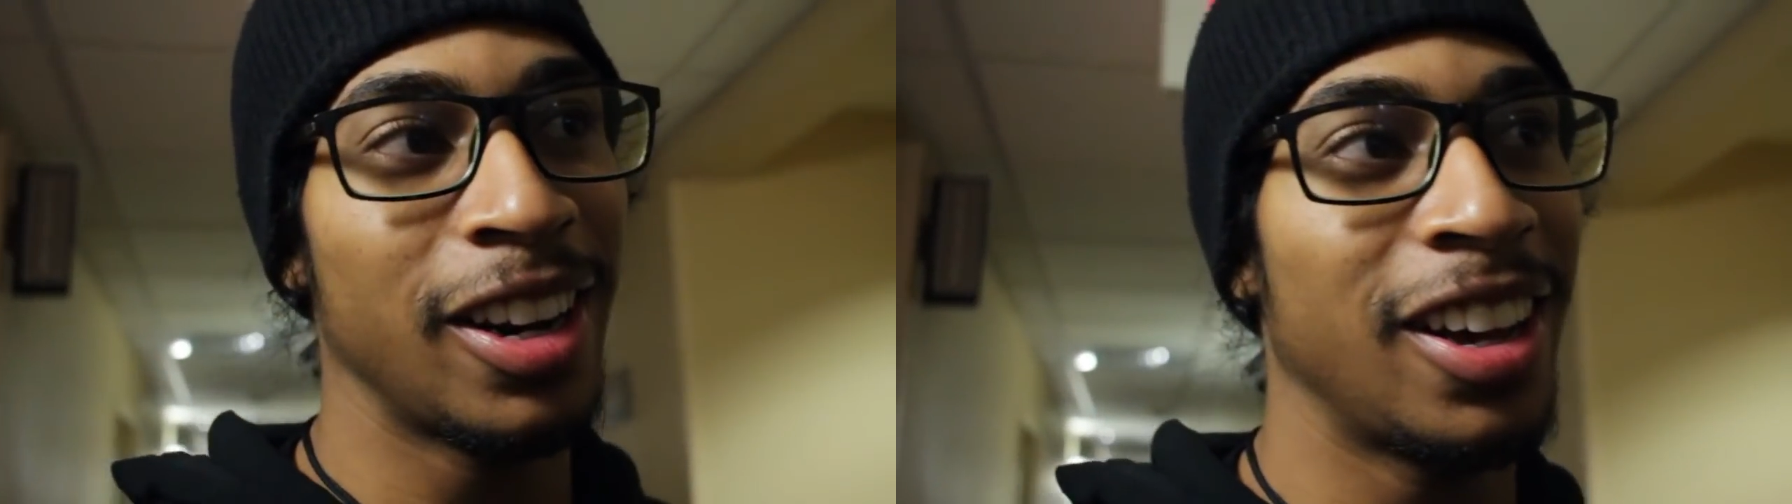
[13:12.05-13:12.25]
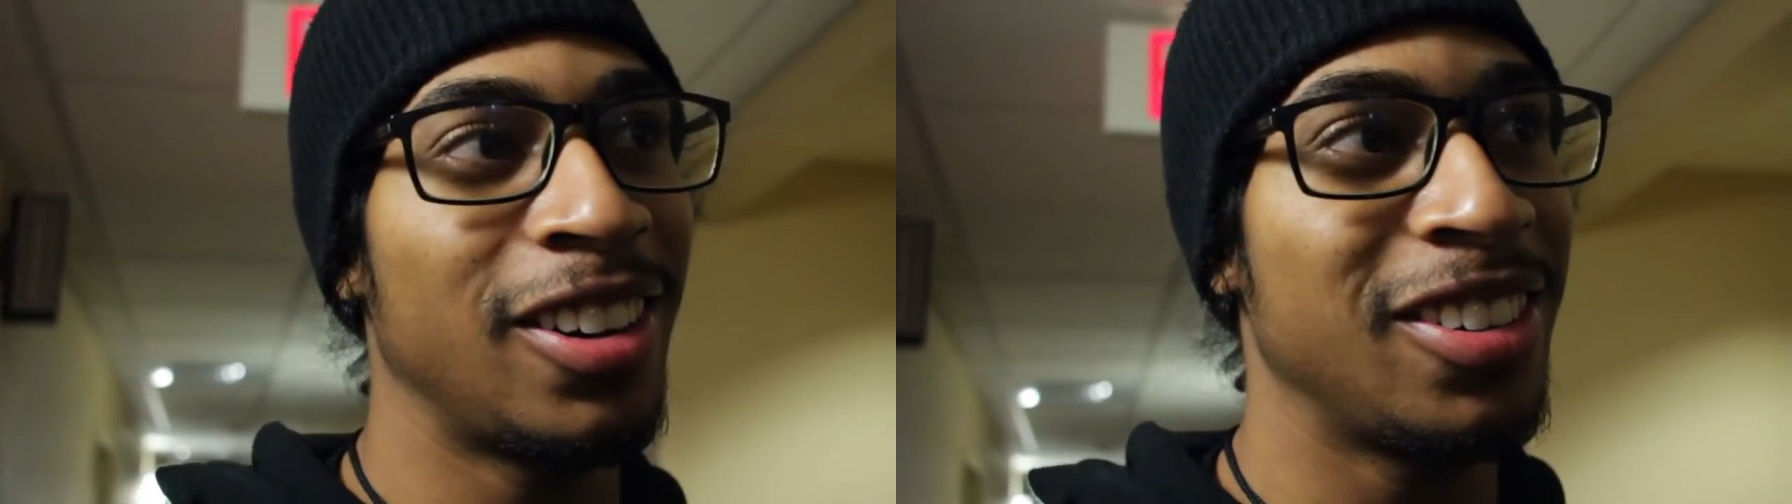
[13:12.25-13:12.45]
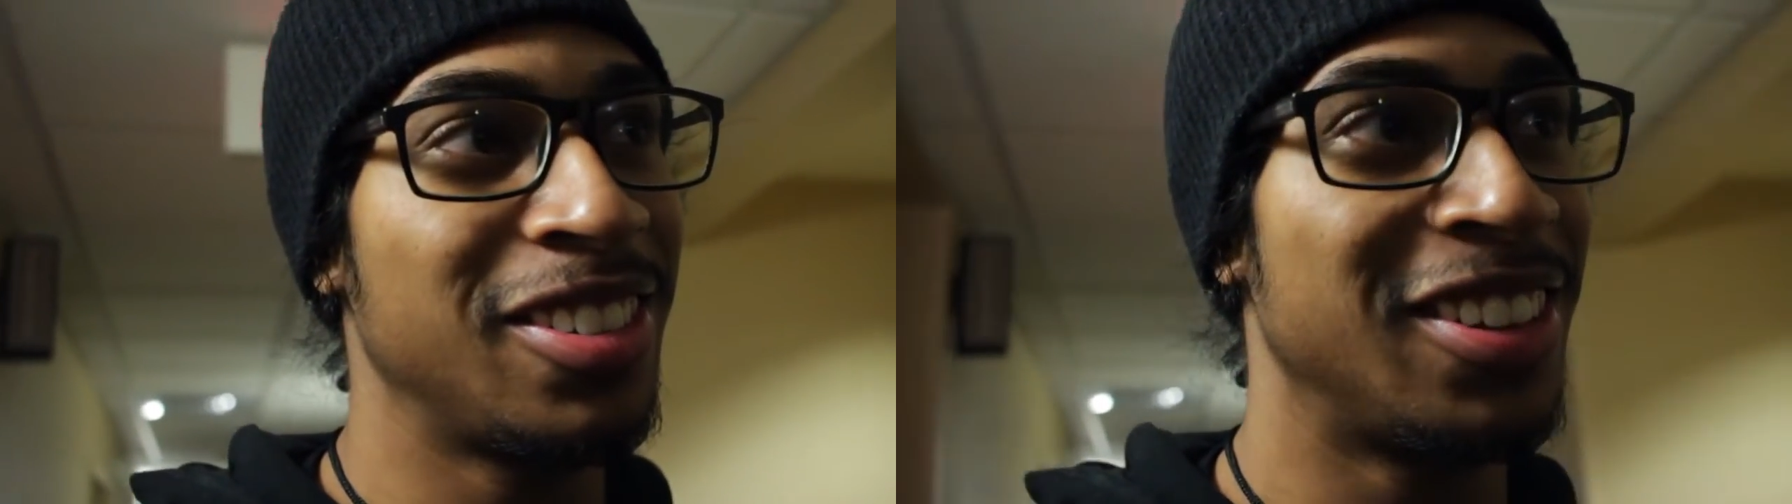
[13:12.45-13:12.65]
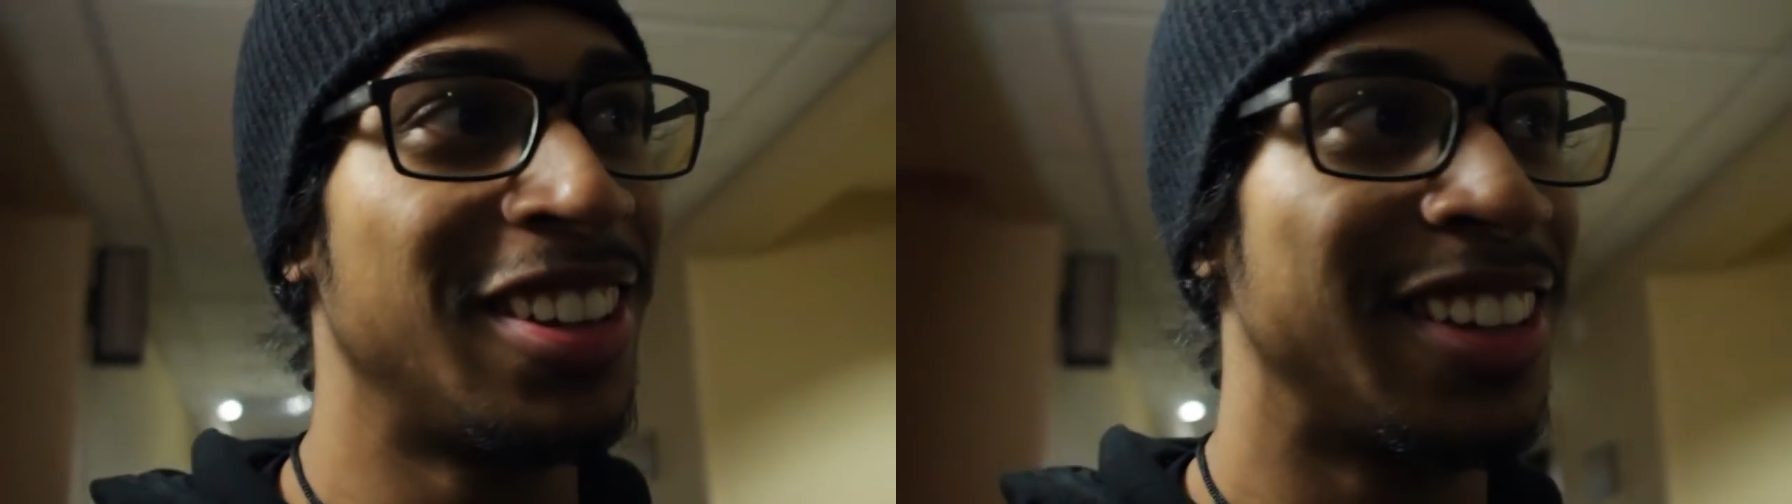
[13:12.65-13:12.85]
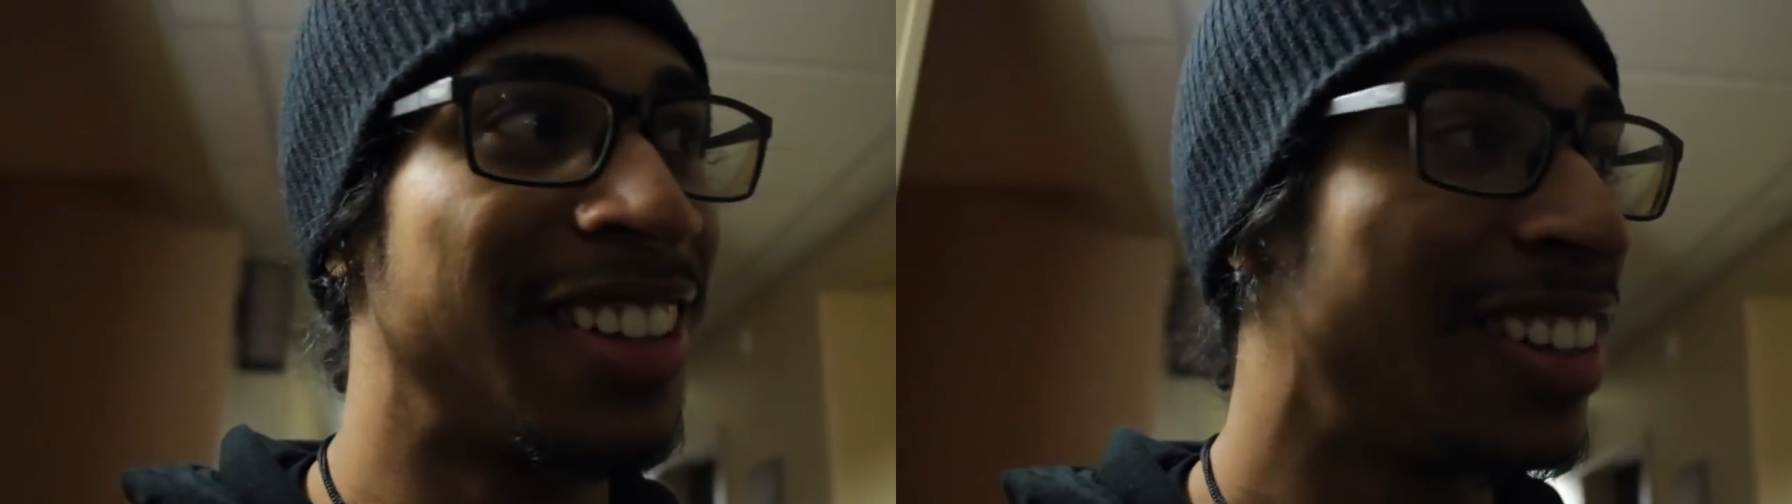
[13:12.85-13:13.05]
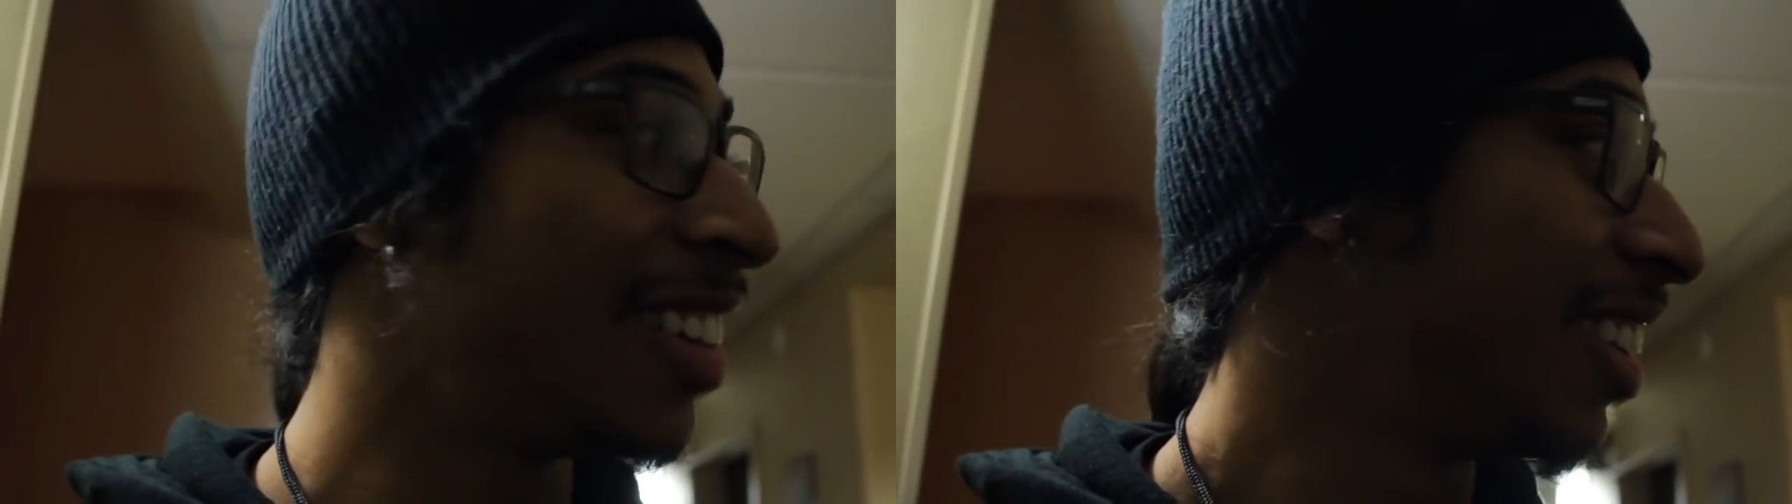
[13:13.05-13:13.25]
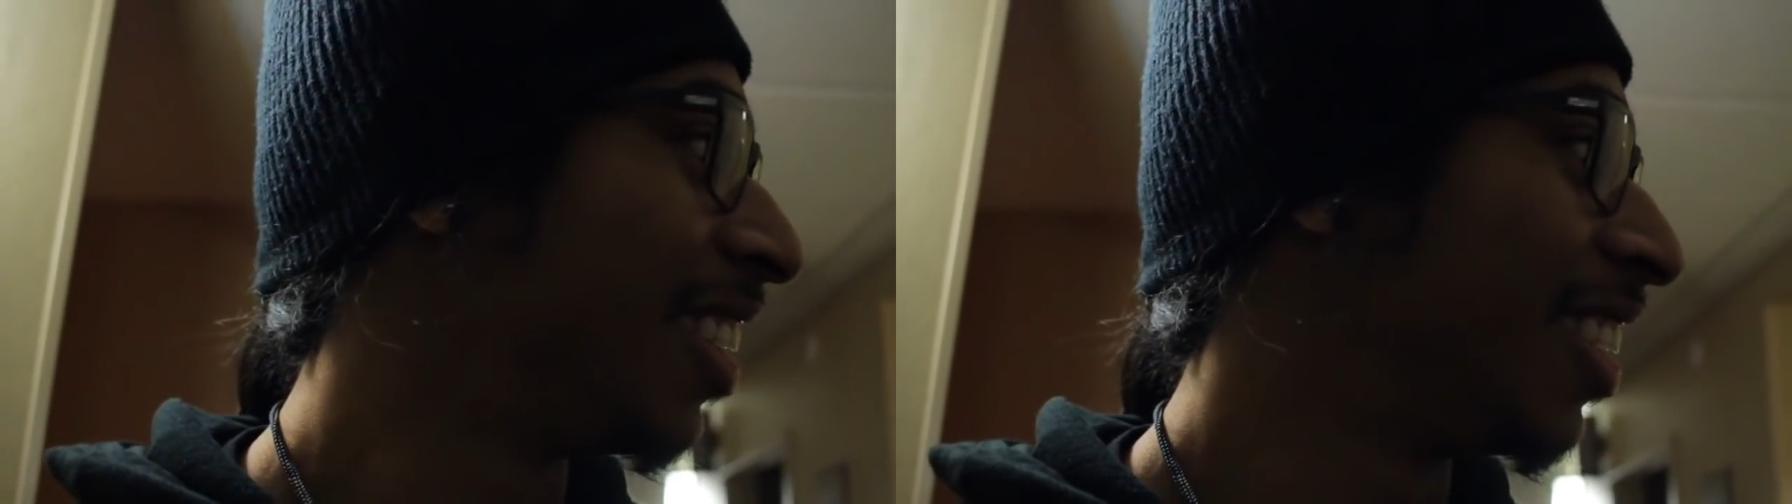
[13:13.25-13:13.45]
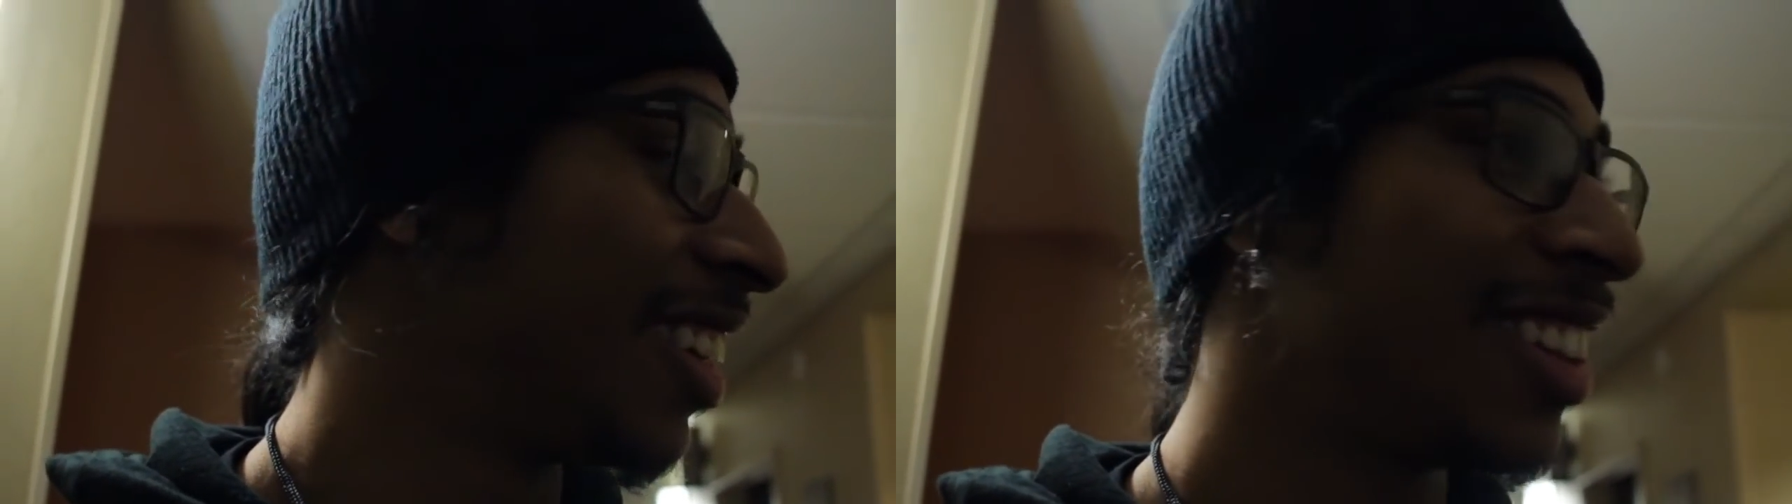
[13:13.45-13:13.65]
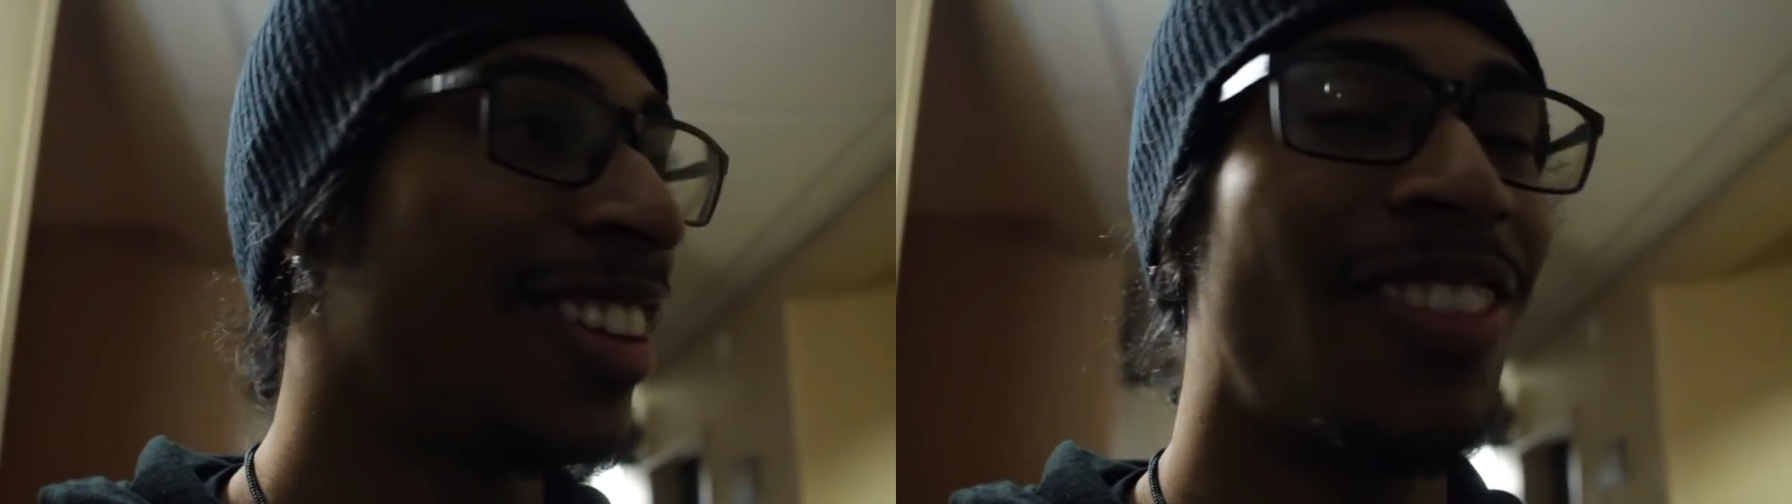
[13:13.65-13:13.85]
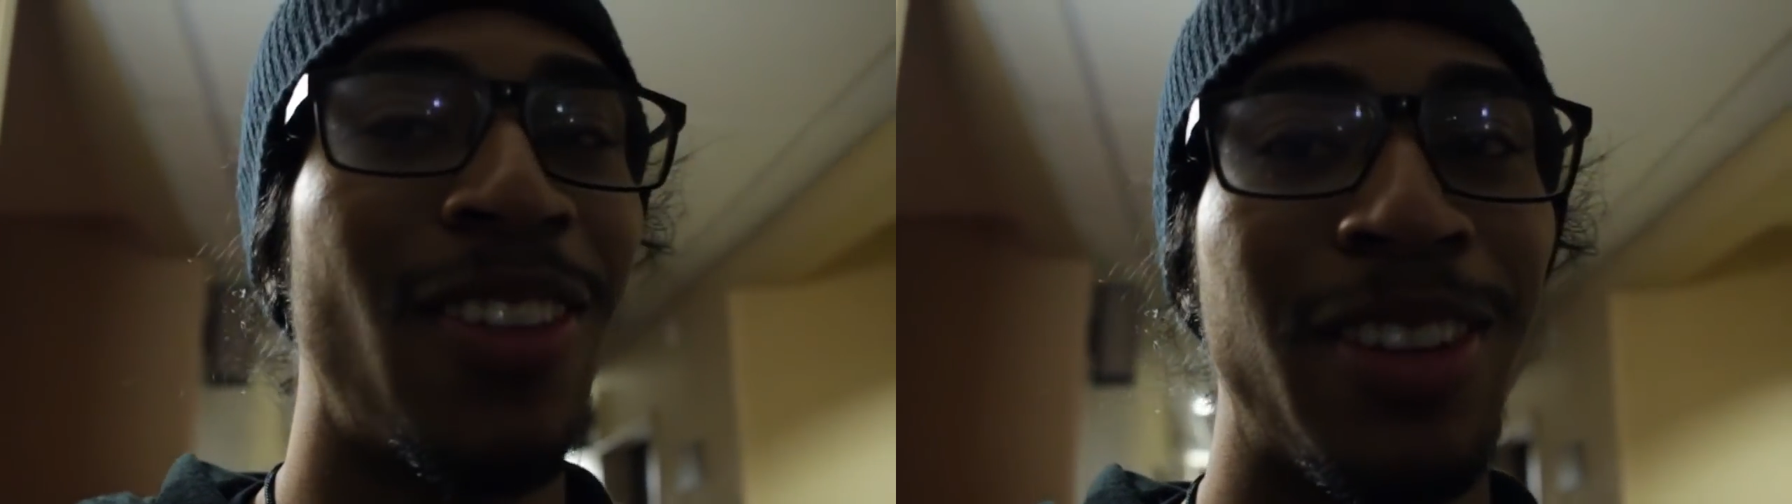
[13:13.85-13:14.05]
now.
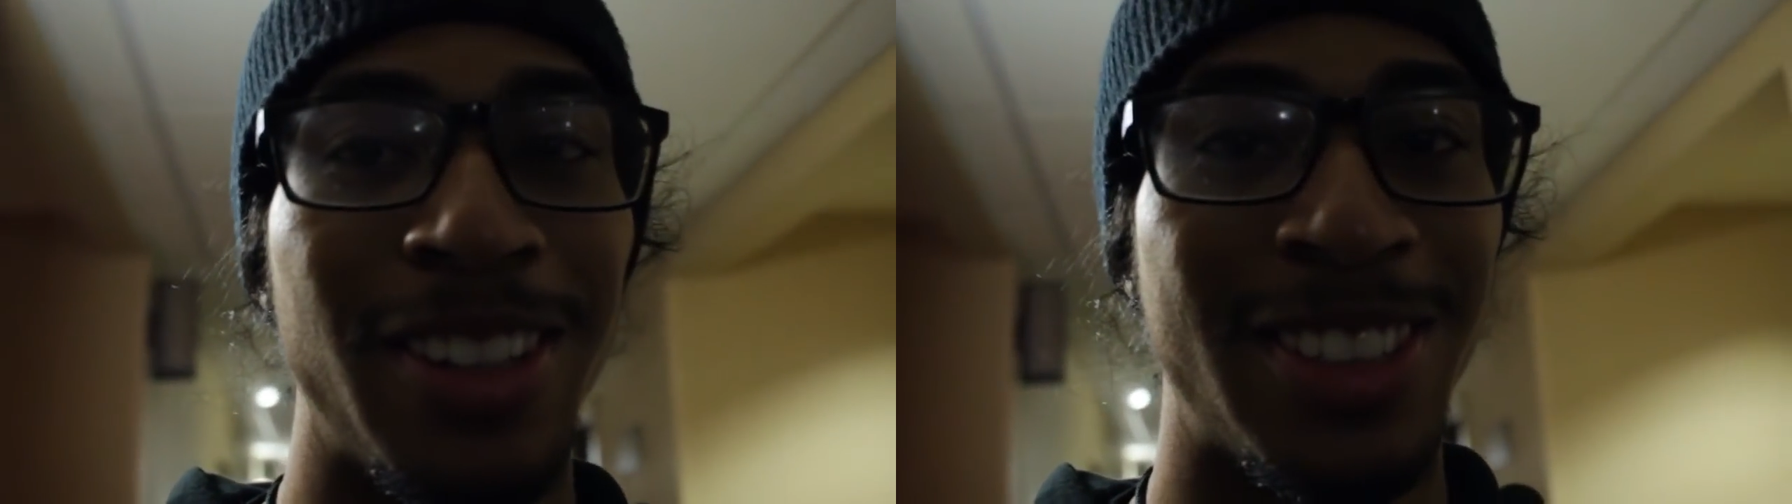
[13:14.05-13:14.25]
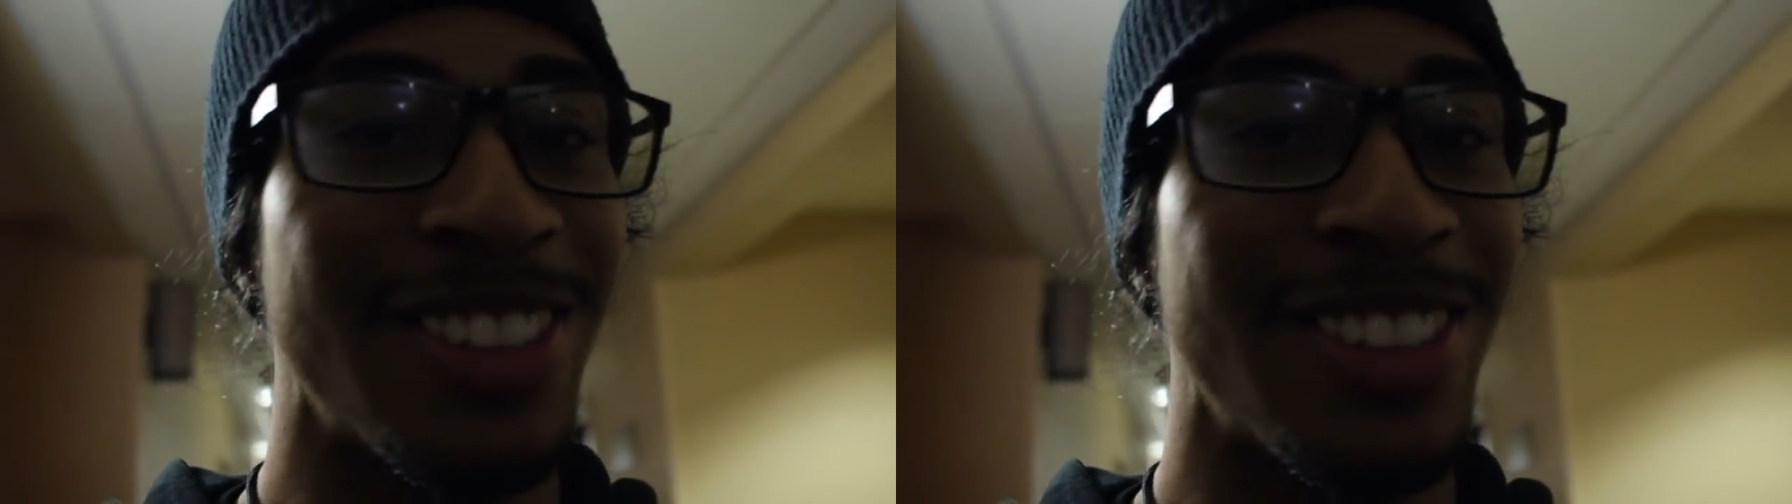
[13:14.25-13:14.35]
The moment that